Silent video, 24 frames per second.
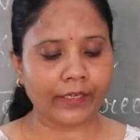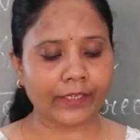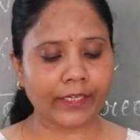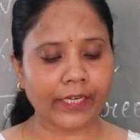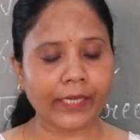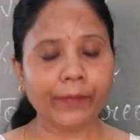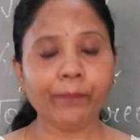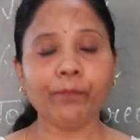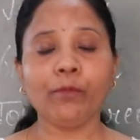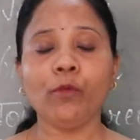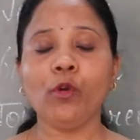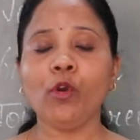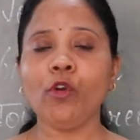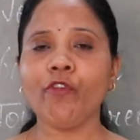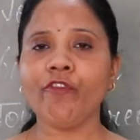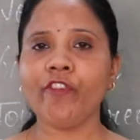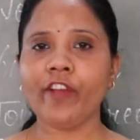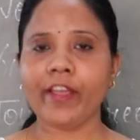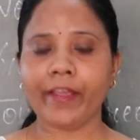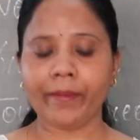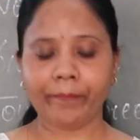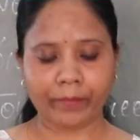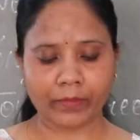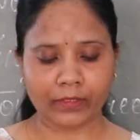
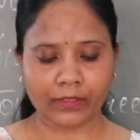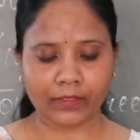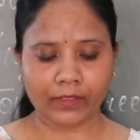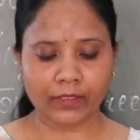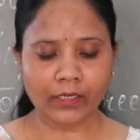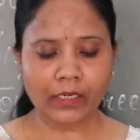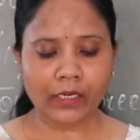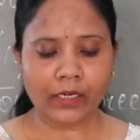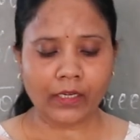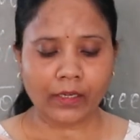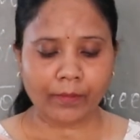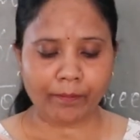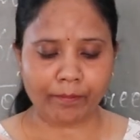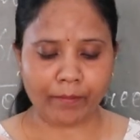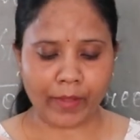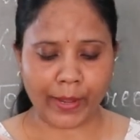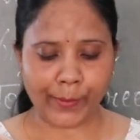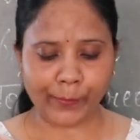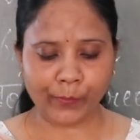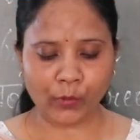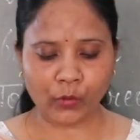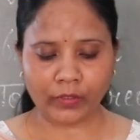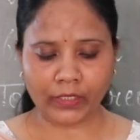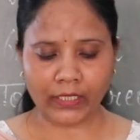removable
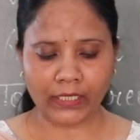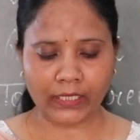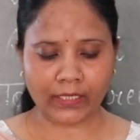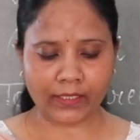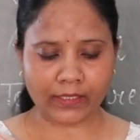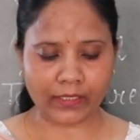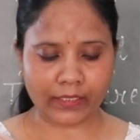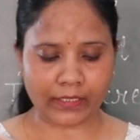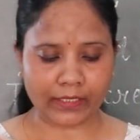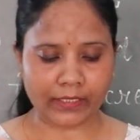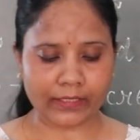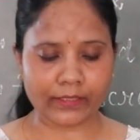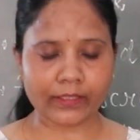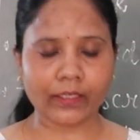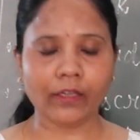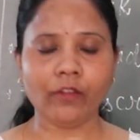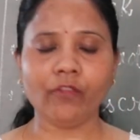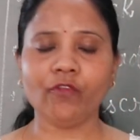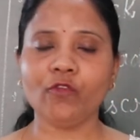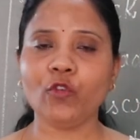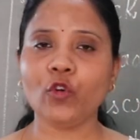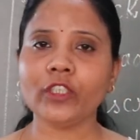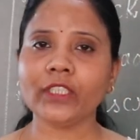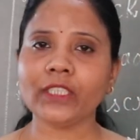memory card.
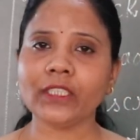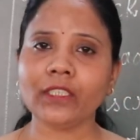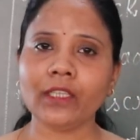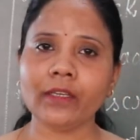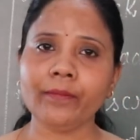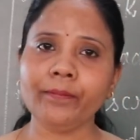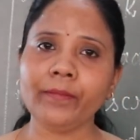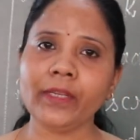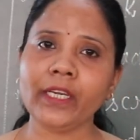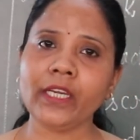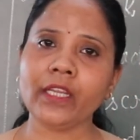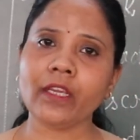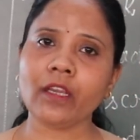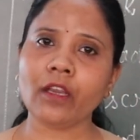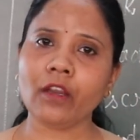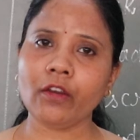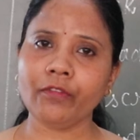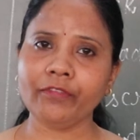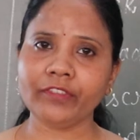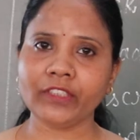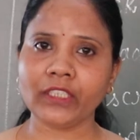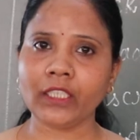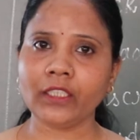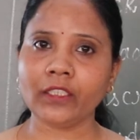What is the meaning
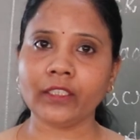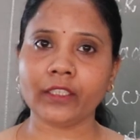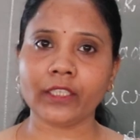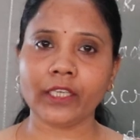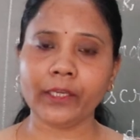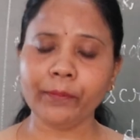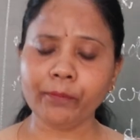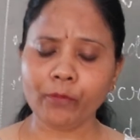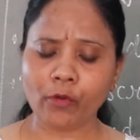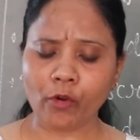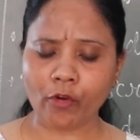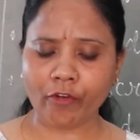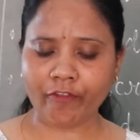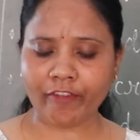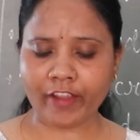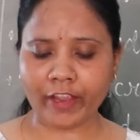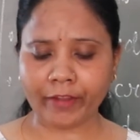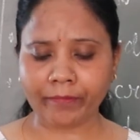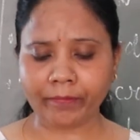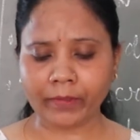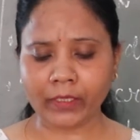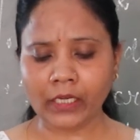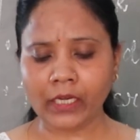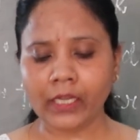of the
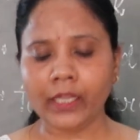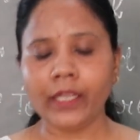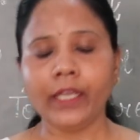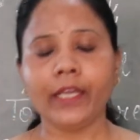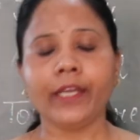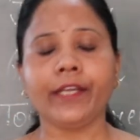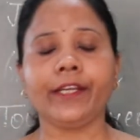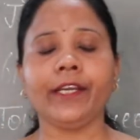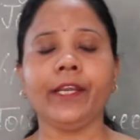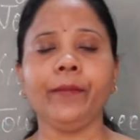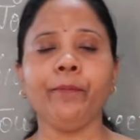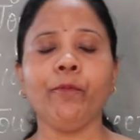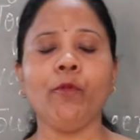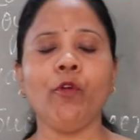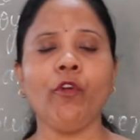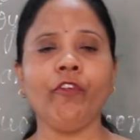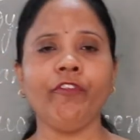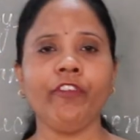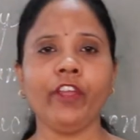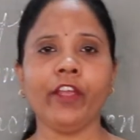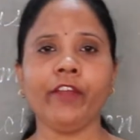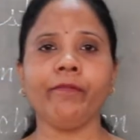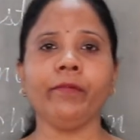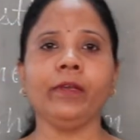removable?
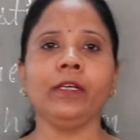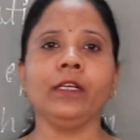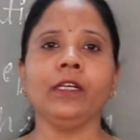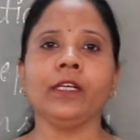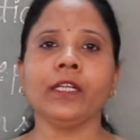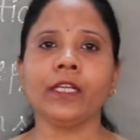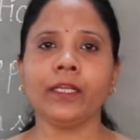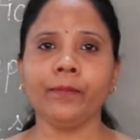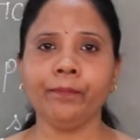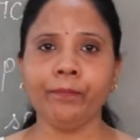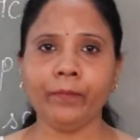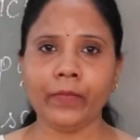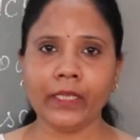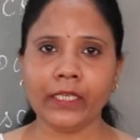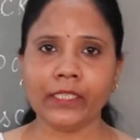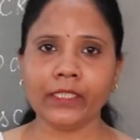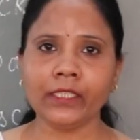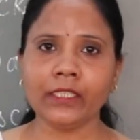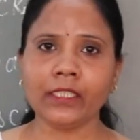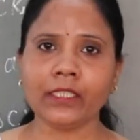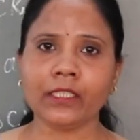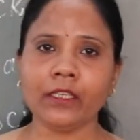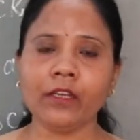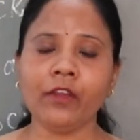Removable
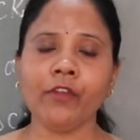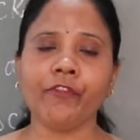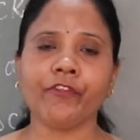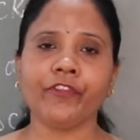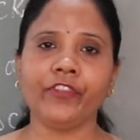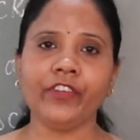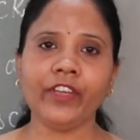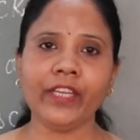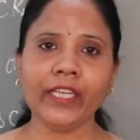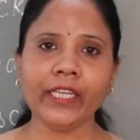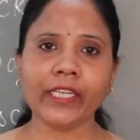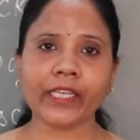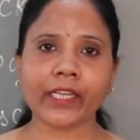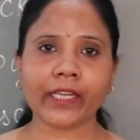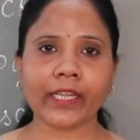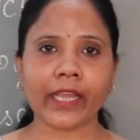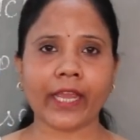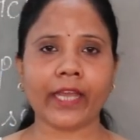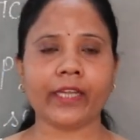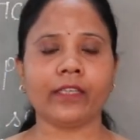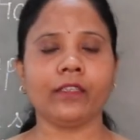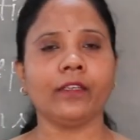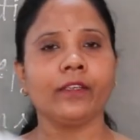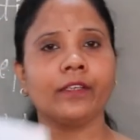means we
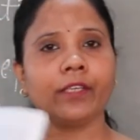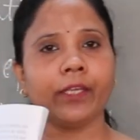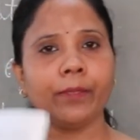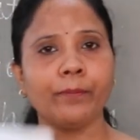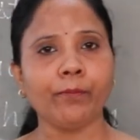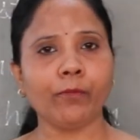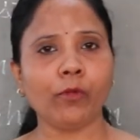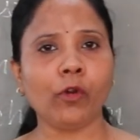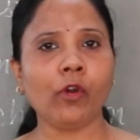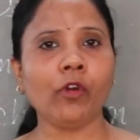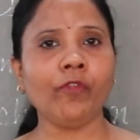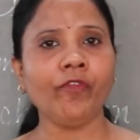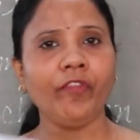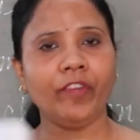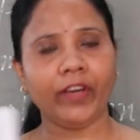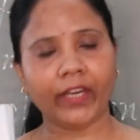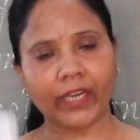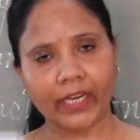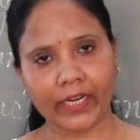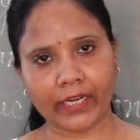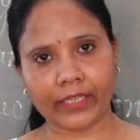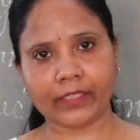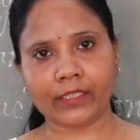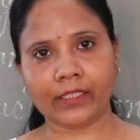can
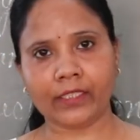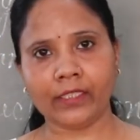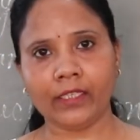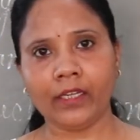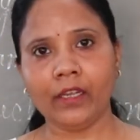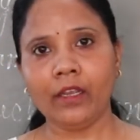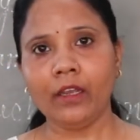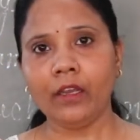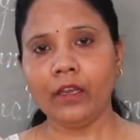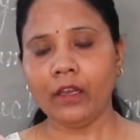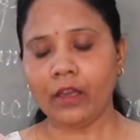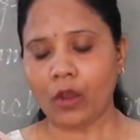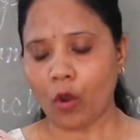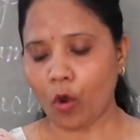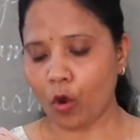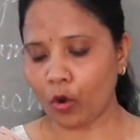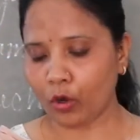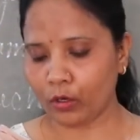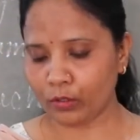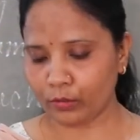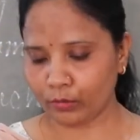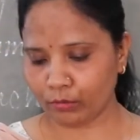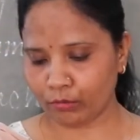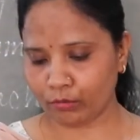remove it
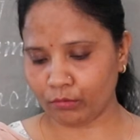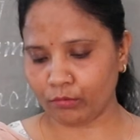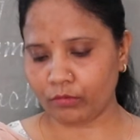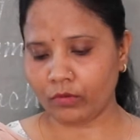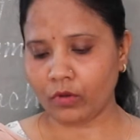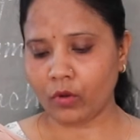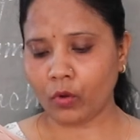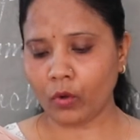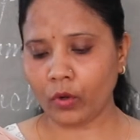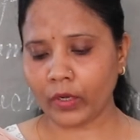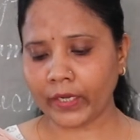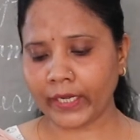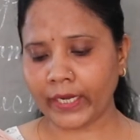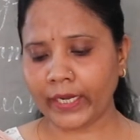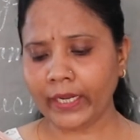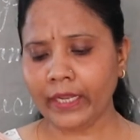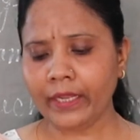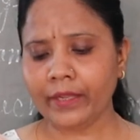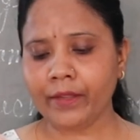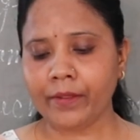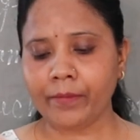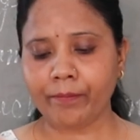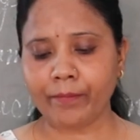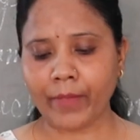also. Okay,
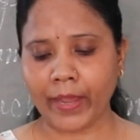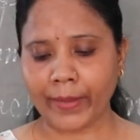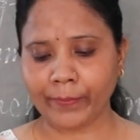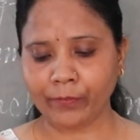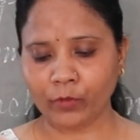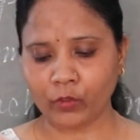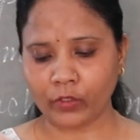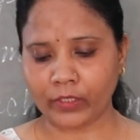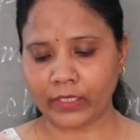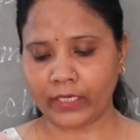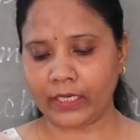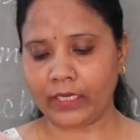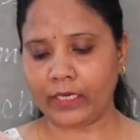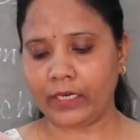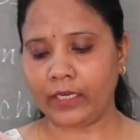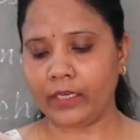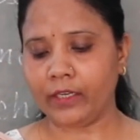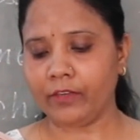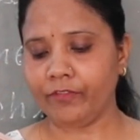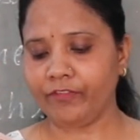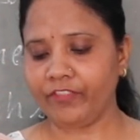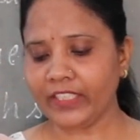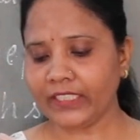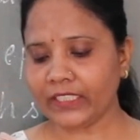memory
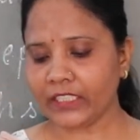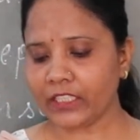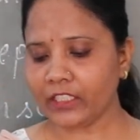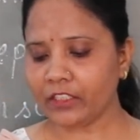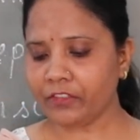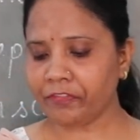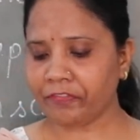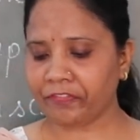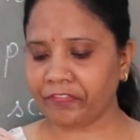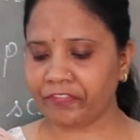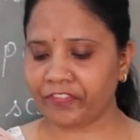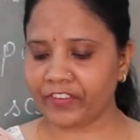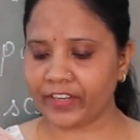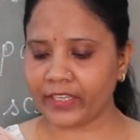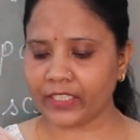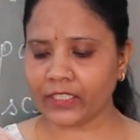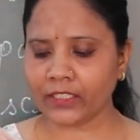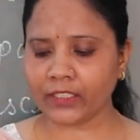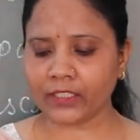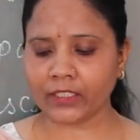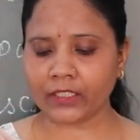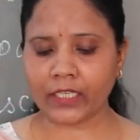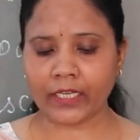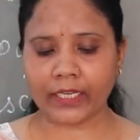card which is
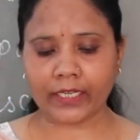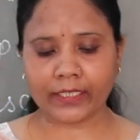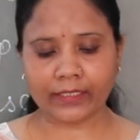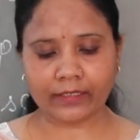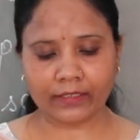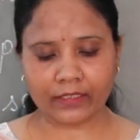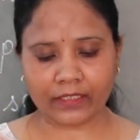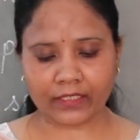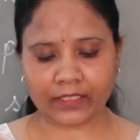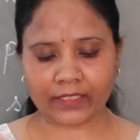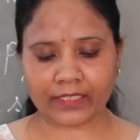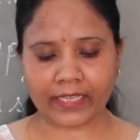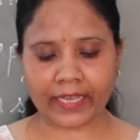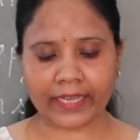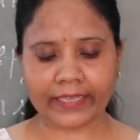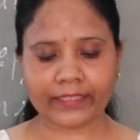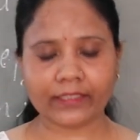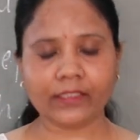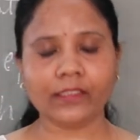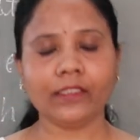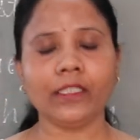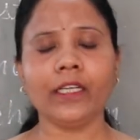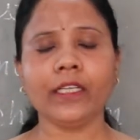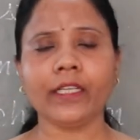fixed
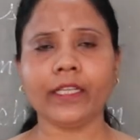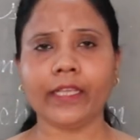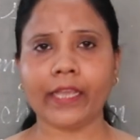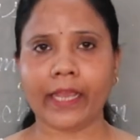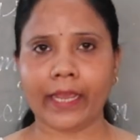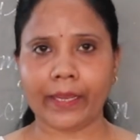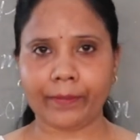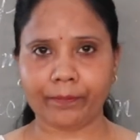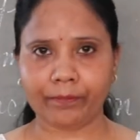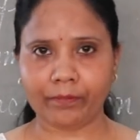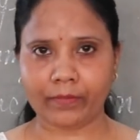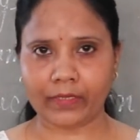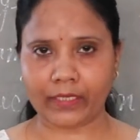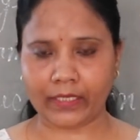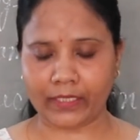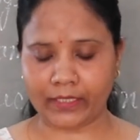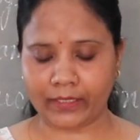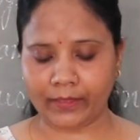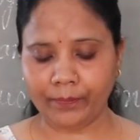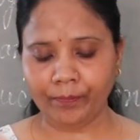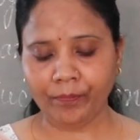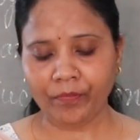inside the camera.